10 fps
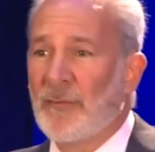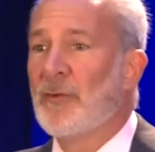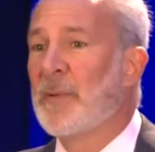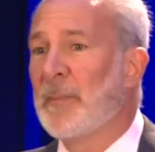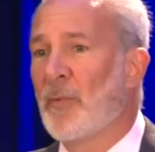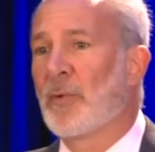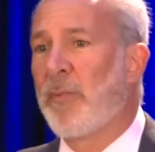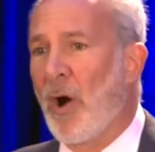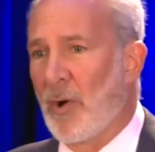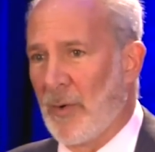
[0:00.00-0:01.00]
few people were
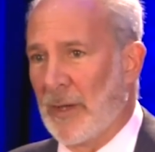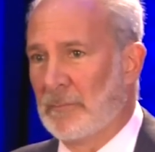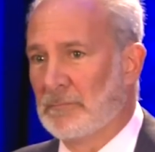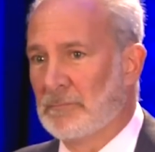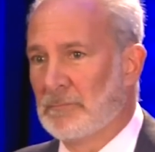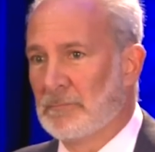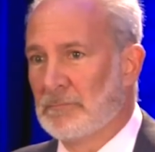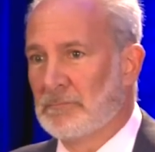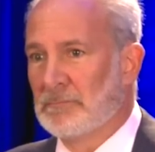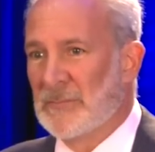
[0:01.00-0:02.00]
borrowing.
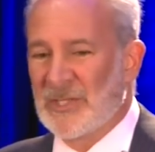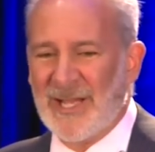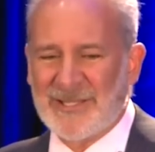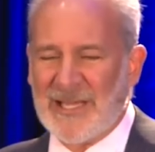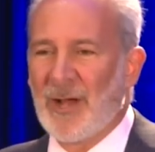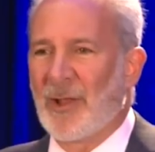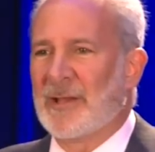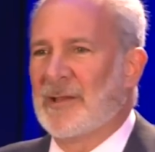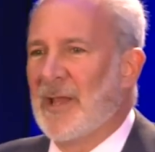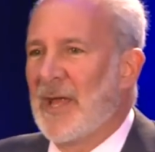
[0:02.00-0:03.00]
Does that sound
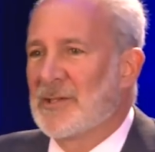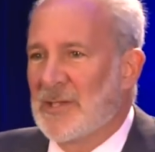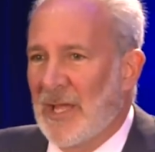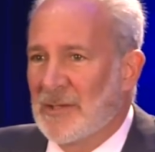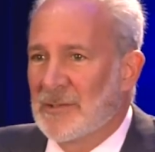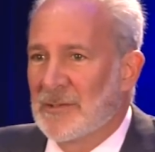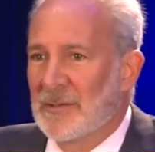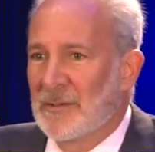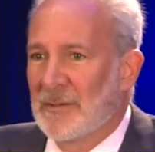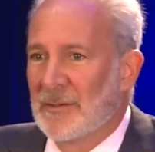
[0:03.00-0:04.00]
like the United States?
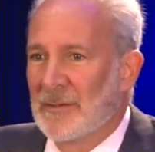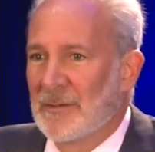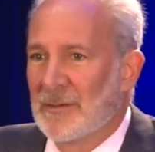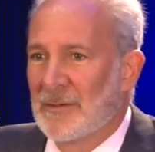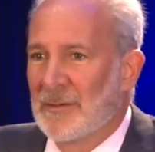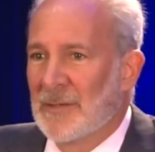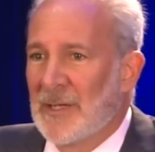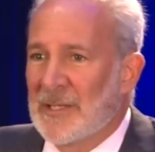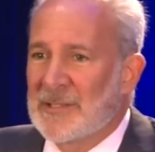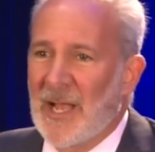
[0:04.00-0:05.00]

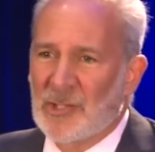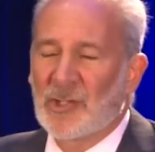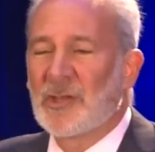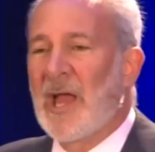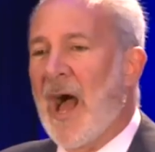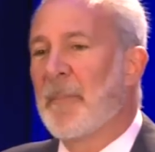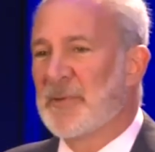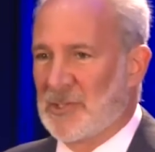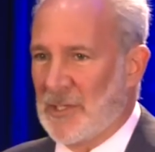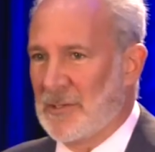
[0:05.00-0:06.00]
It's actually the
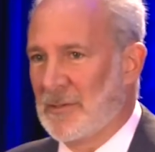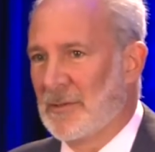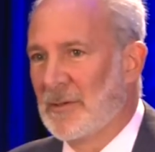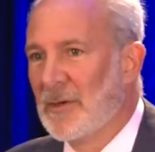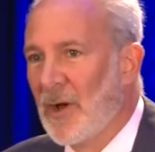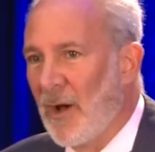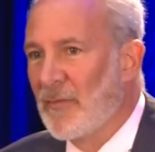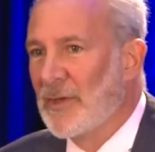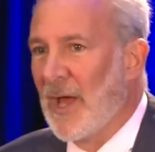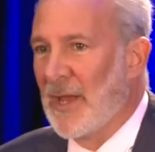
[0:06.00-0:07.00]
opposite of
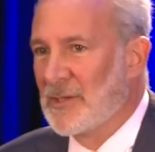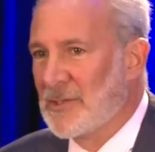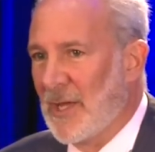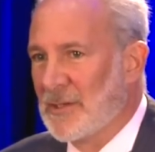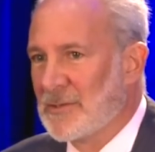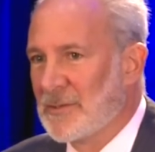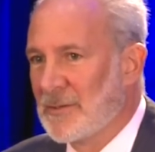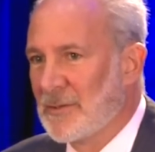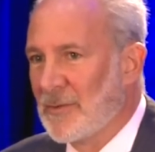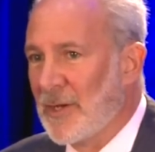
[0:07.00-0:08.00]
the United States.
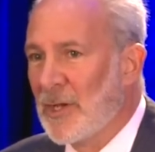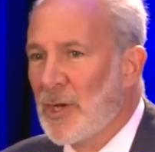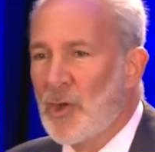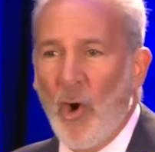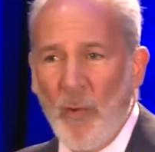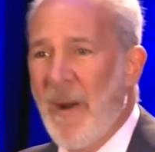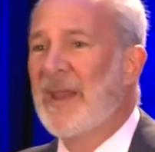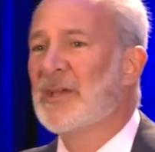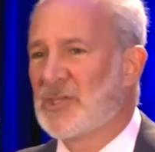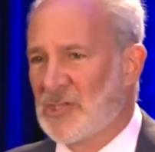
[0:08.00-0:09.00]
Right?
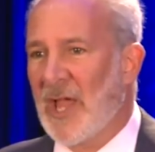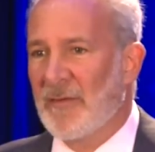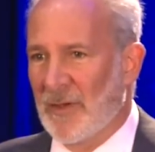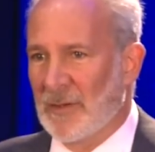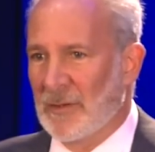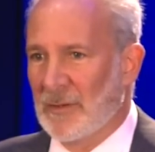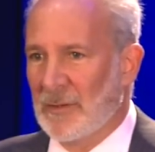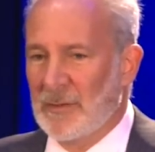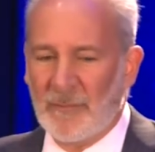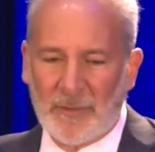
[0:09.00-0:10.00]
Nobody is saving.
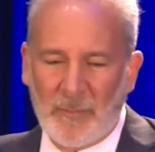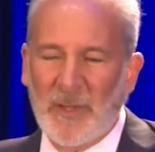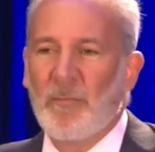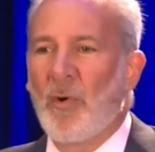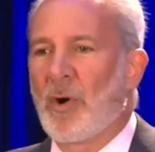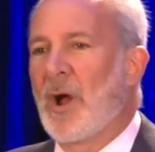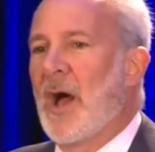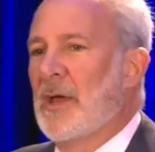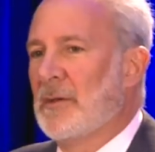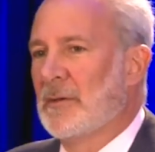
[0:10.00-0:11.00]
You'd have to be a
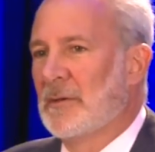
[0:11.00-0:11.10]
moron